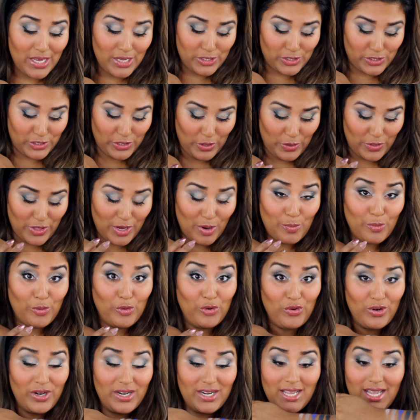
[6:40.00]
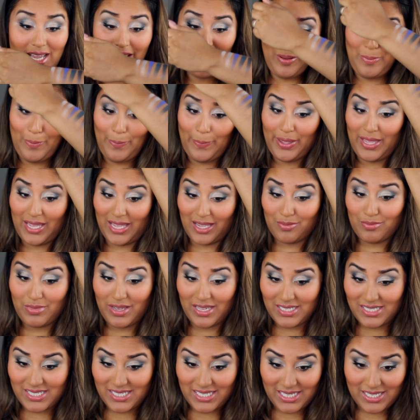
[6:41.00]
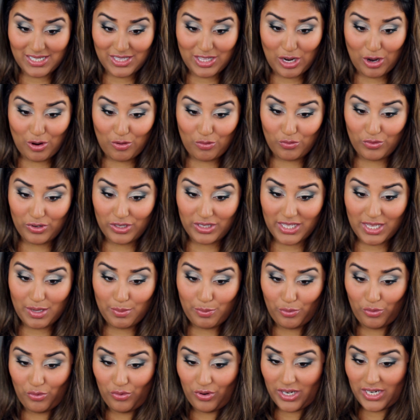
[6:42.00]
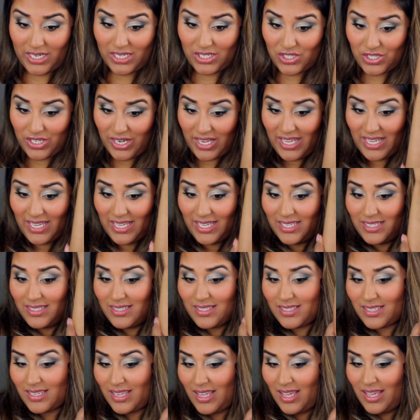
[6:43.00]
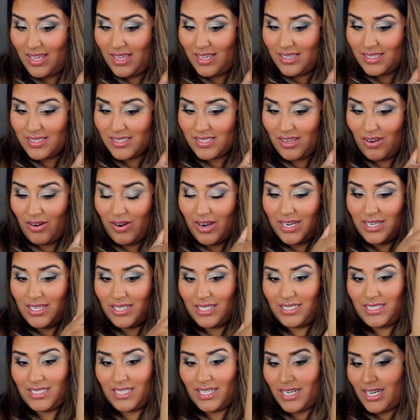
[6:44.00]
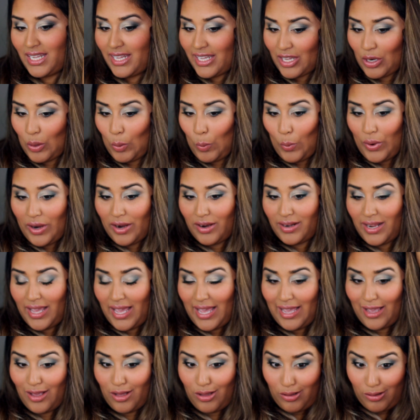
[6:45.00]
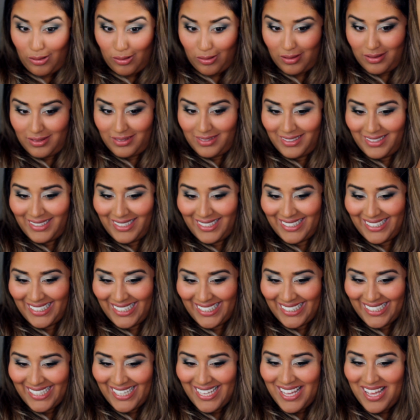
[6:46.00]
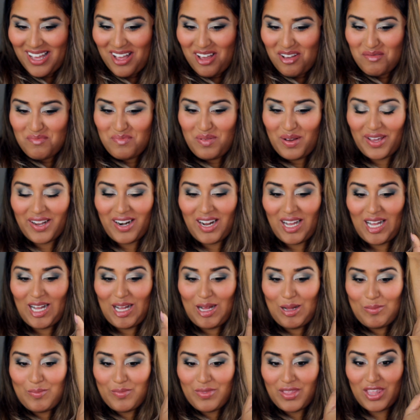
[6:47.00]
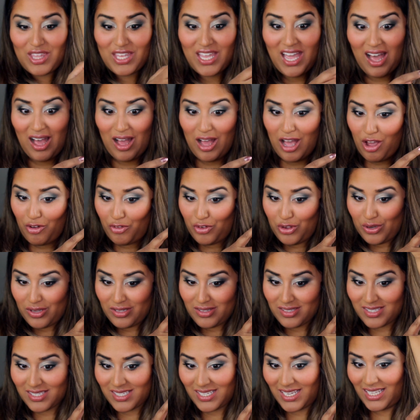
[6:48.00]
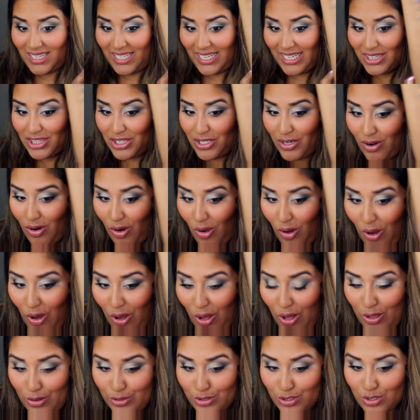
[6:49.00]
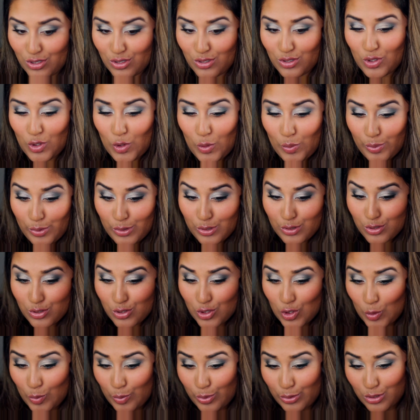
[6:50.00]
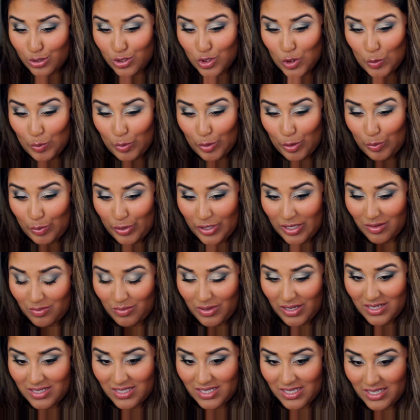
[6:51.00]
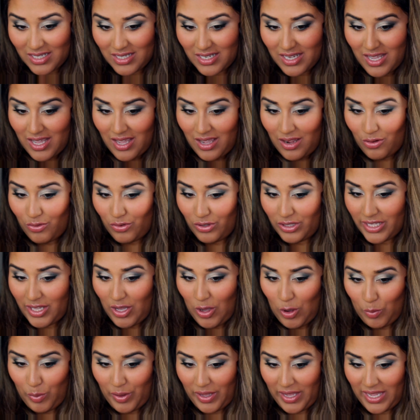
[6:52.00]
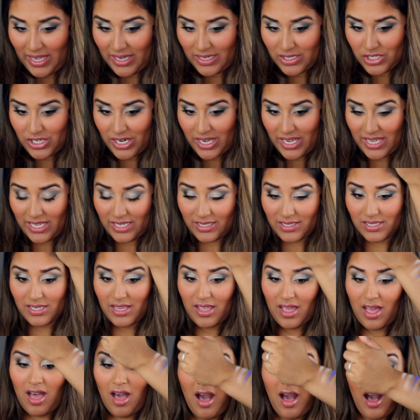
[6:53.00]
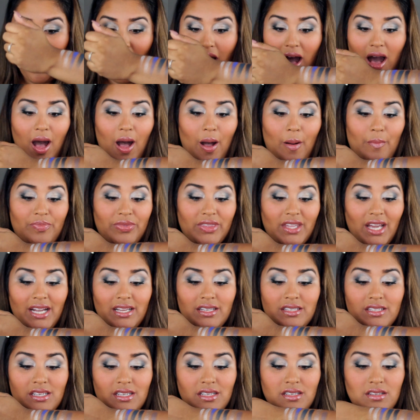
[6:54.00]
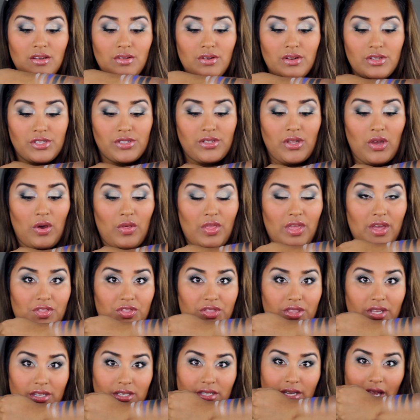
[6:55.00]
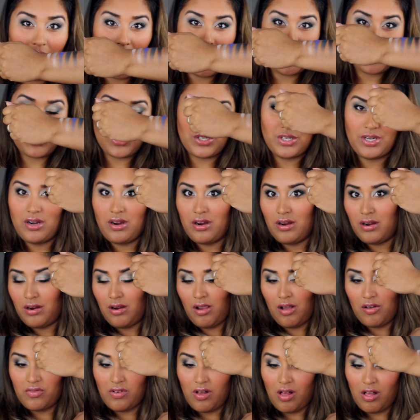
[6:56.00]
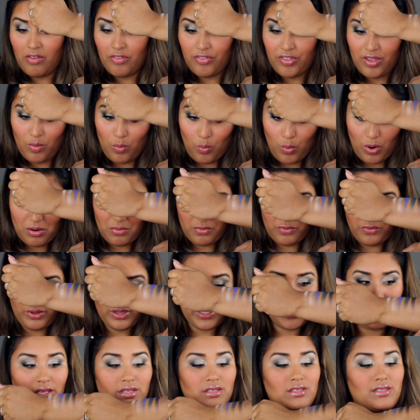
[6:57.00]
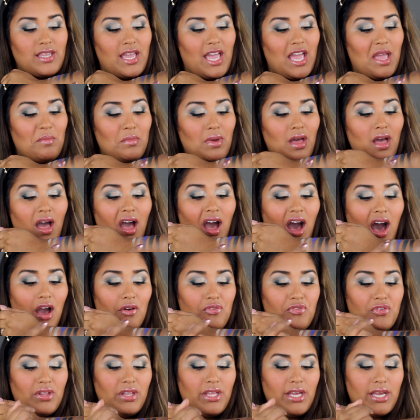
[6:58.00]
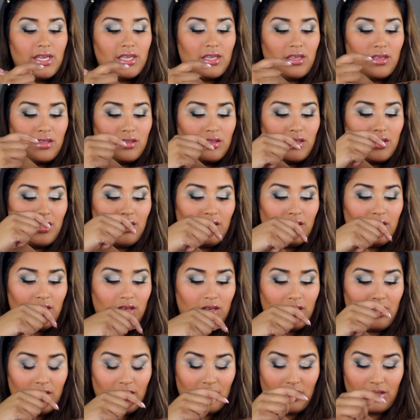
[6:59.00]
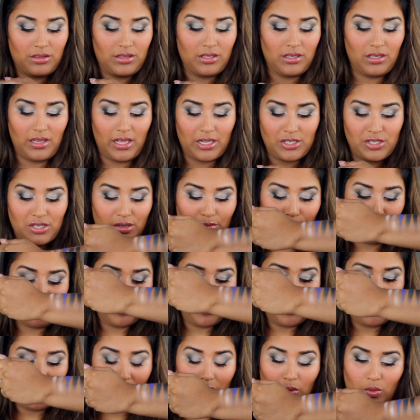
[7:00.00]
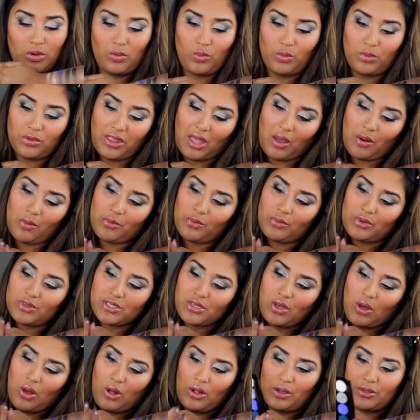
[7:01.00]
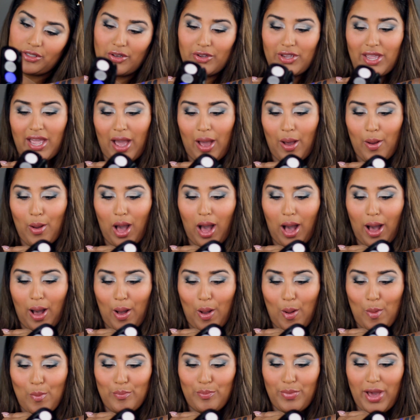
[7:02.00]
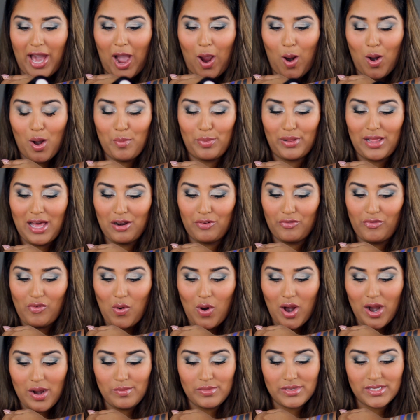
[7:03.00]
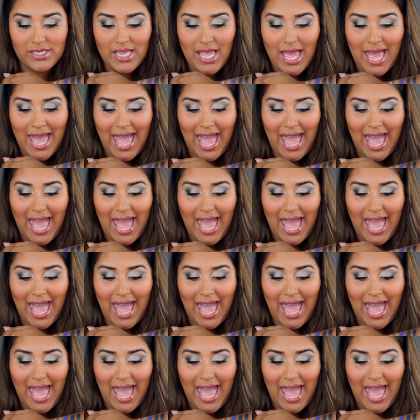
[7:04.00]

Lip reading: So they're pretty pigmented. They're really pretty shades. Sorry, I like, did it at like a weird angle. But yeah, if you can see, like they're all super, super, super pigmented, really opaque shades. I did notice though that the texture of all of them weren't fully the same. I feel like the electric blue one, what that one was called, Power Platforms.